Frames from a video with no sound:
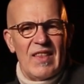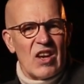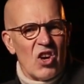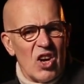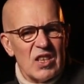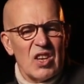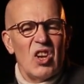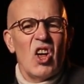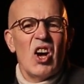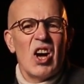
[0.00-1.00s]
They cause
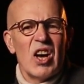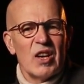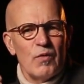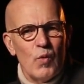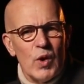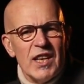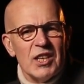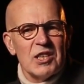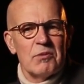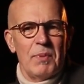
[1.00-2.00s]
a lot of
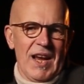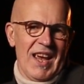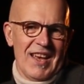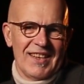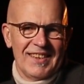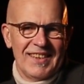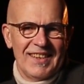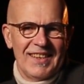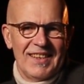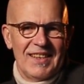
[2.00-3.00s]
wheel spinning.
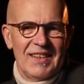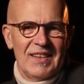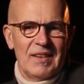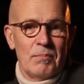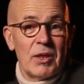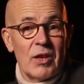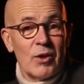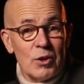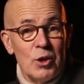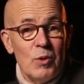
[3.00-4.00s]
But
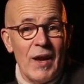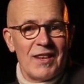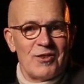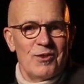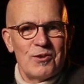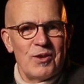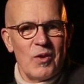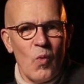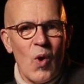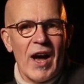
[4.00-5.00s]
there are two answers
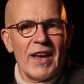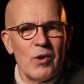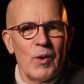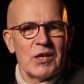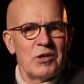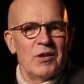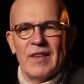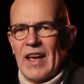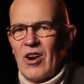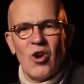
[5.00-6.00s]
to the why
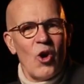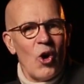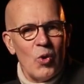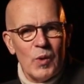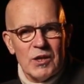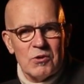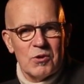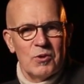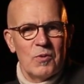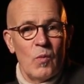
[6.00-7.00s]
question that are always
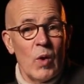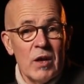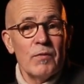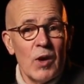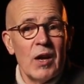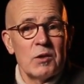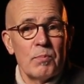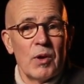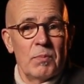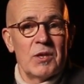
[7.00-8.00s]
true. One of
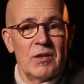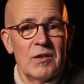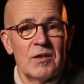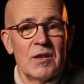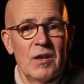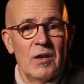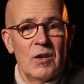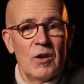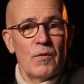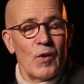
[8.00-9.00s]
God's purposes
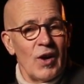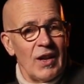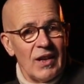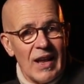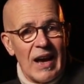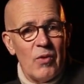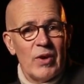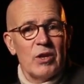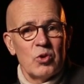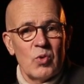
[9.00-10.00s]
for
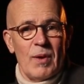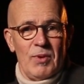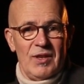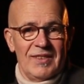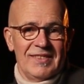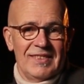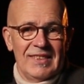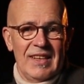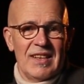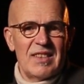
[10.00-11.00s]
allowing trouble,
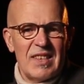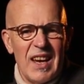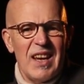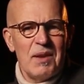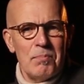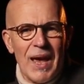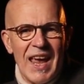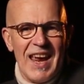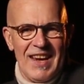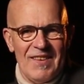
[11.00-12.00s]
sending
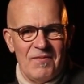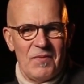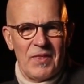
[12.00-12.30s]
pain,